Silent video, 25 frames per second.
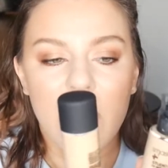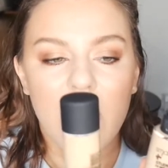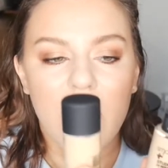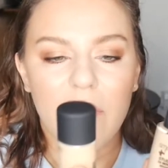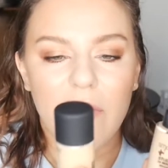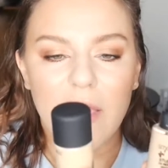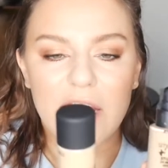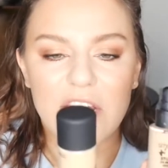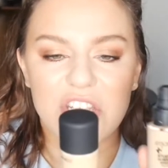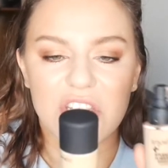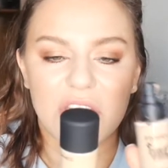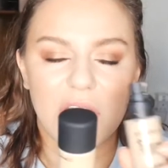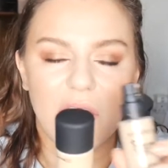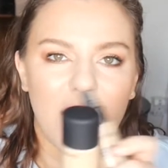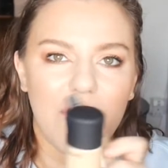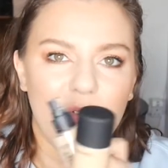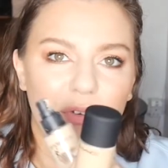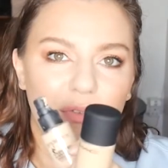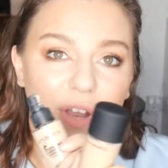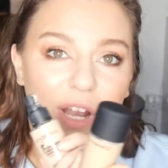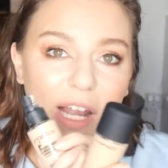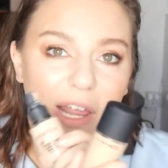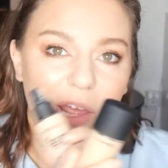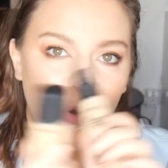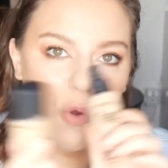They just cover
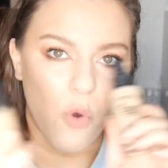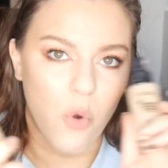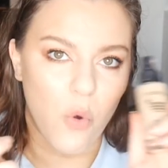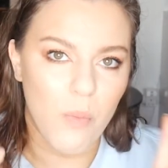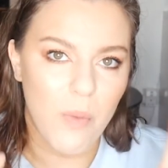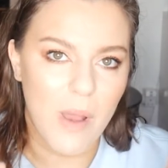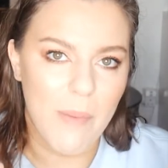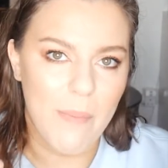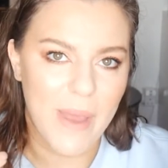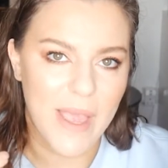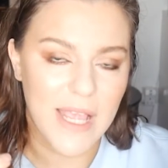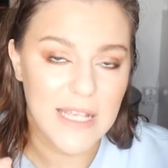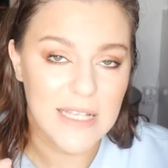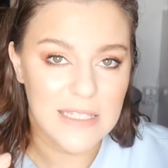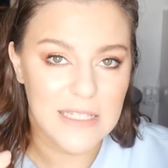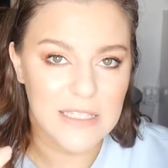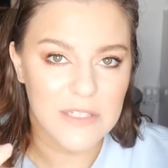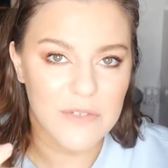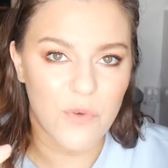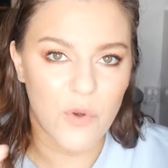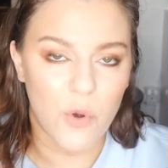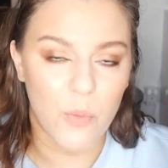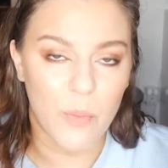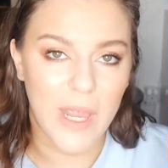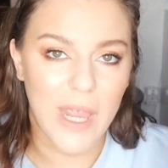really all my
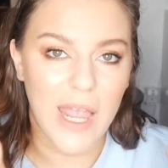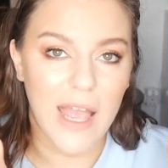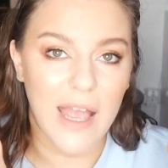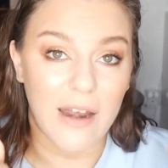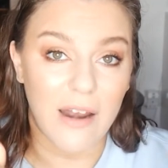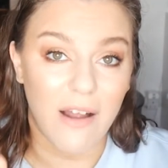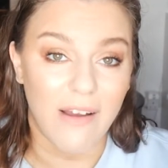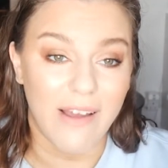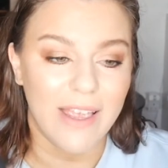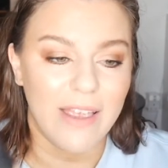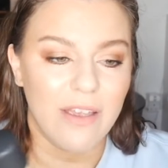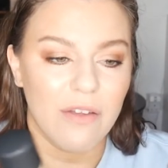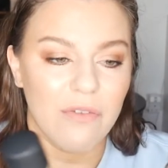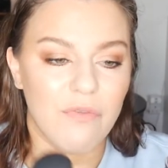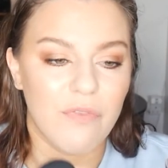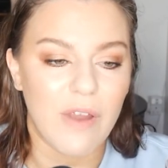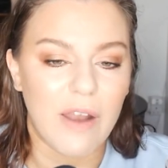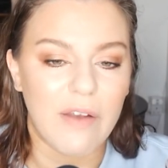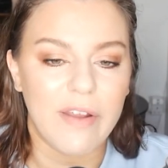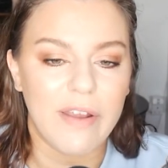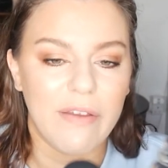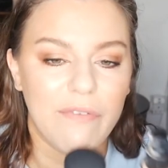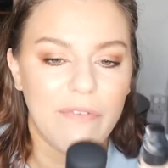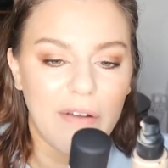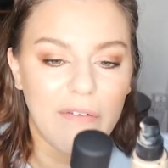bases for me, and I could very,